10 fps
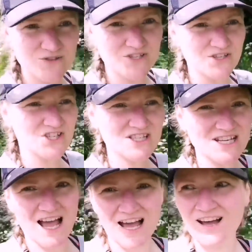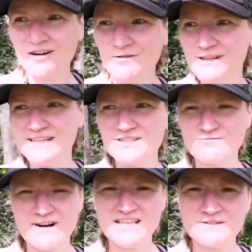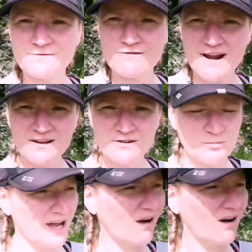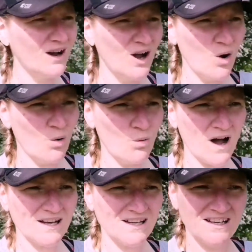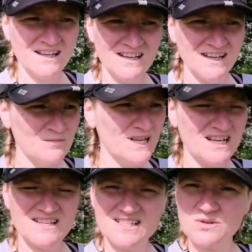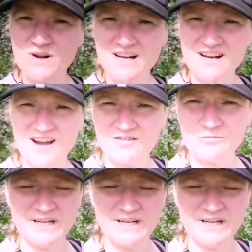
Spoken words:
to just have a little rest for around about 1 minute to 1.5